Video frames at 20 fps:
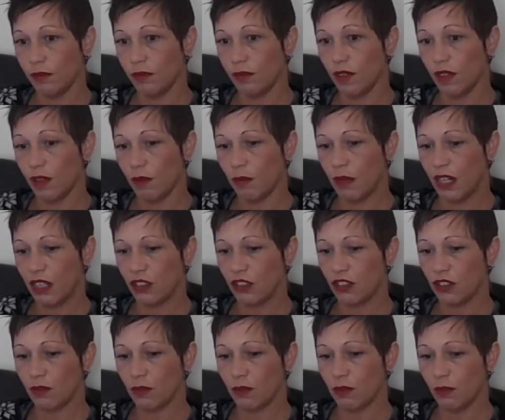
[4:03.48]
a
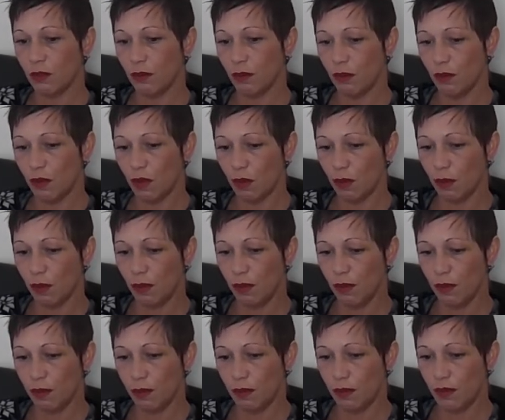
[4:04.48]
much more
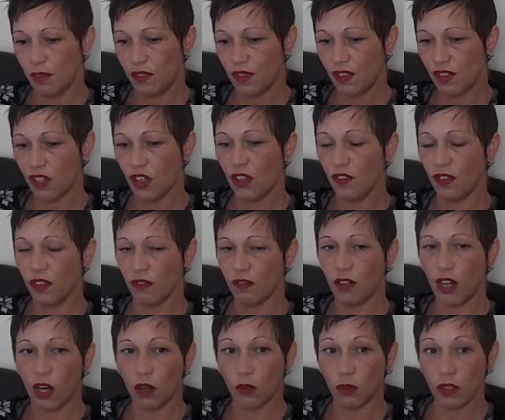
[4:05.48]
serving
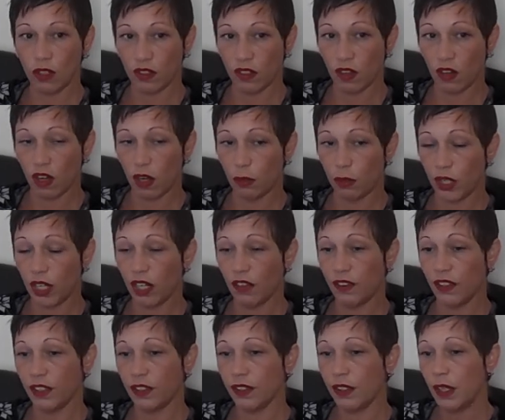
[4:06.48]
role as a
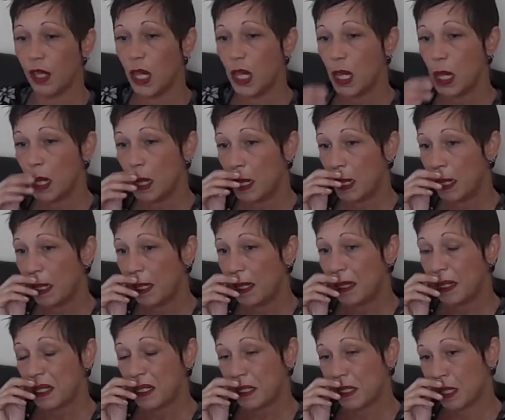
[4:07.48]
librarian.
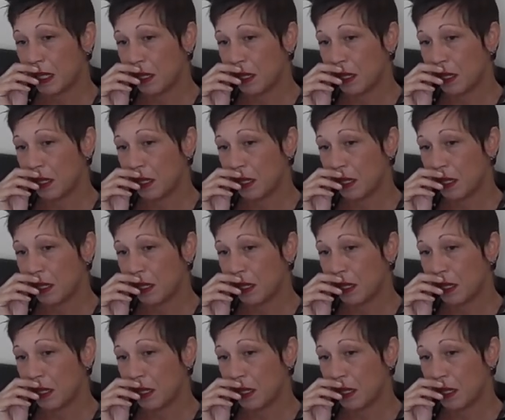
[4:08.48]
So